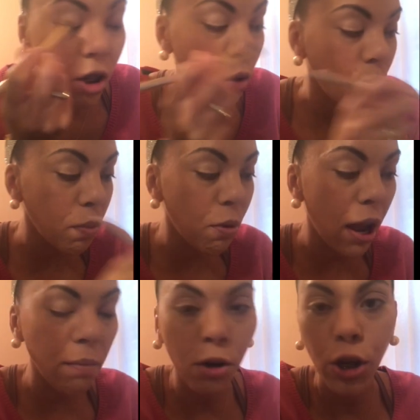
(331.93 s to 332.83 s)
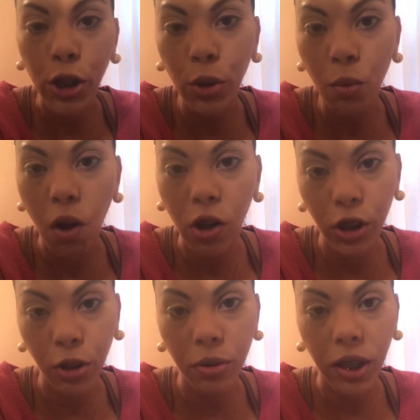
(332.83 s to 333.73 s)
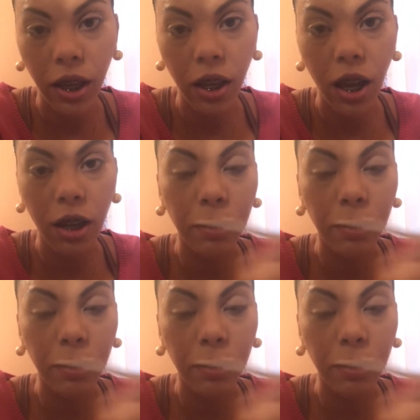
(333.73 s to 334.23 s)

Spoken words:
So what primer are you all using?